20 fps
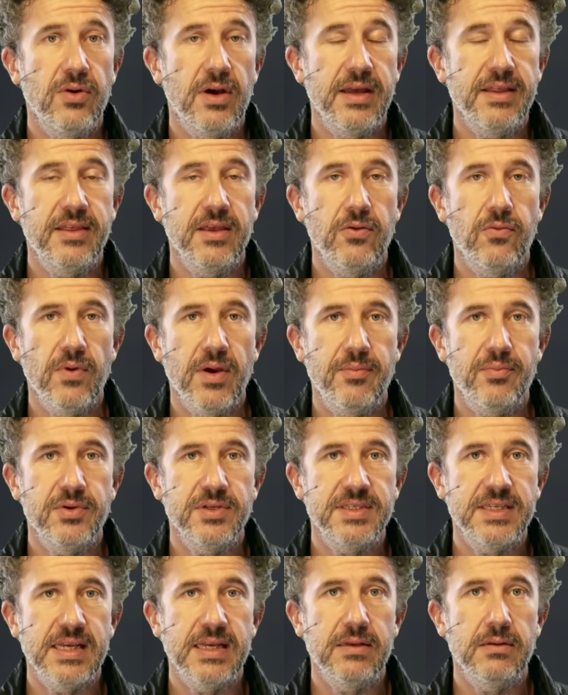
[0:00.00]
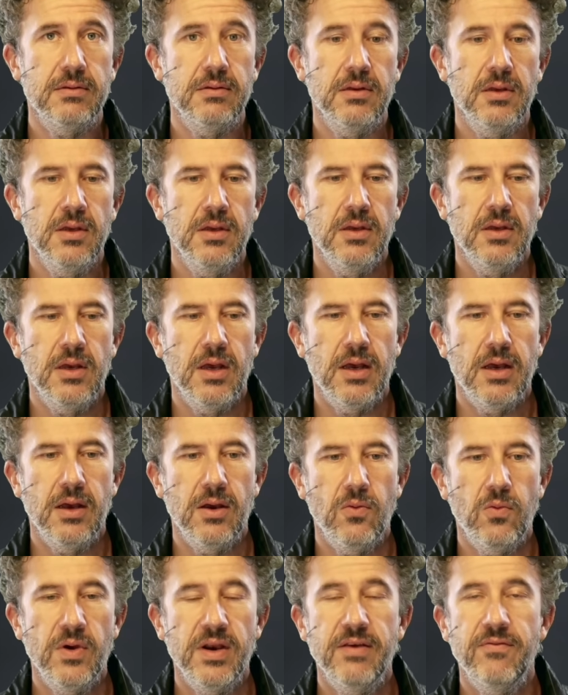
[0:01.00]
I think represent
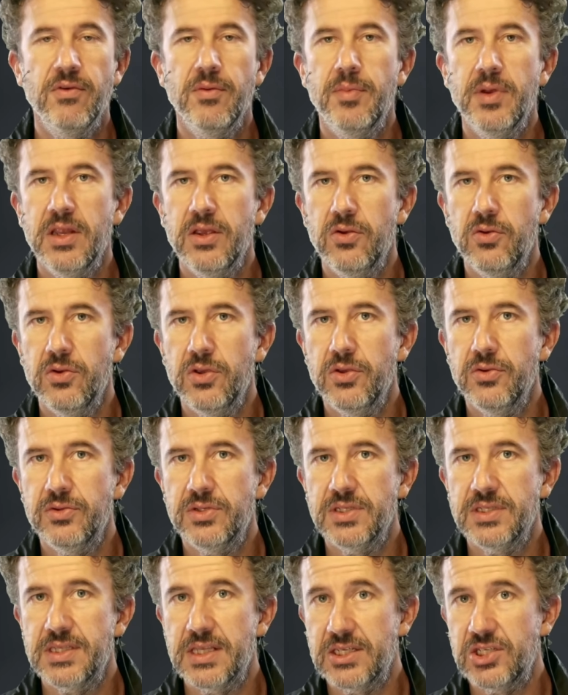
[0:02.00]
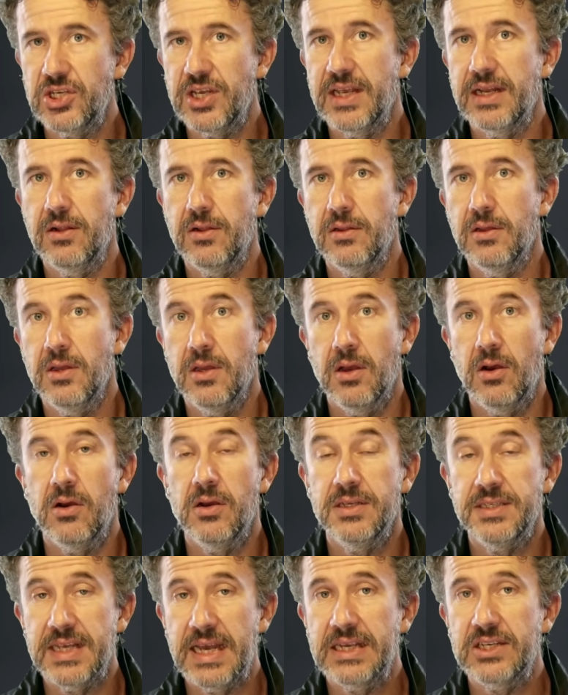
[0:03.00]
what everybody who uses the channel
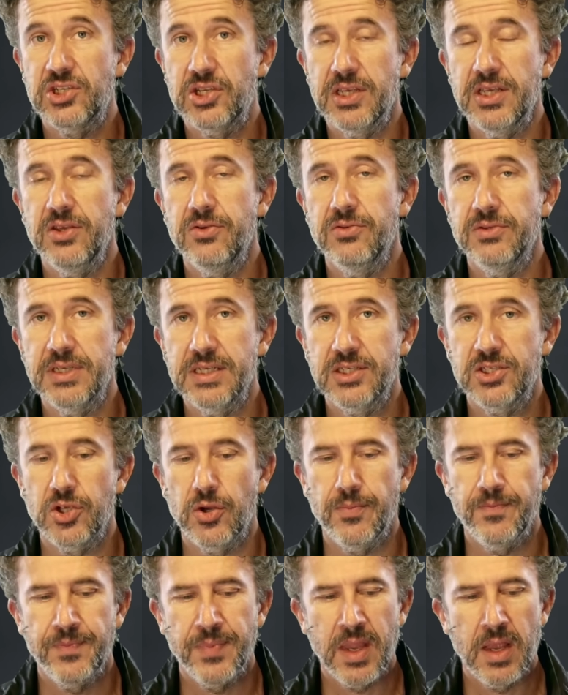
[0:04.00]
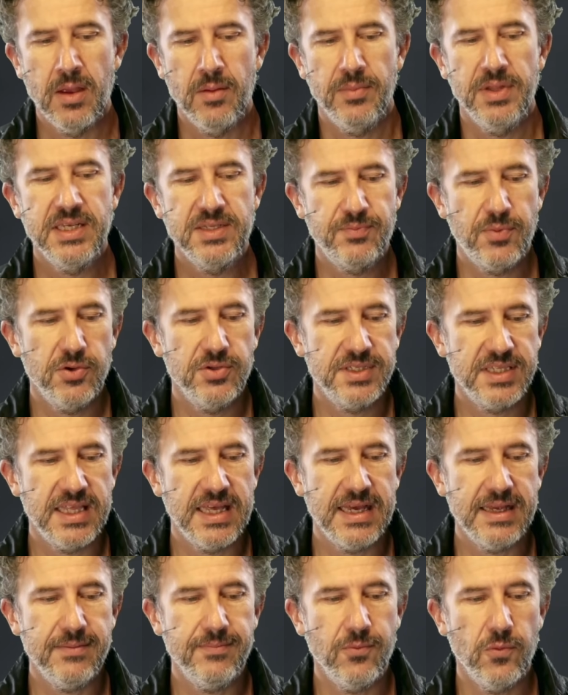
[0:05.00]
is actually using. So please post
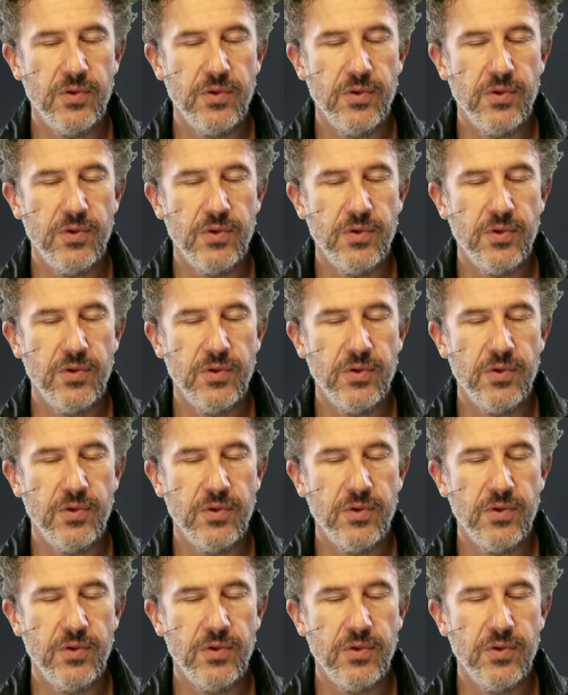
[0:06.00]
that.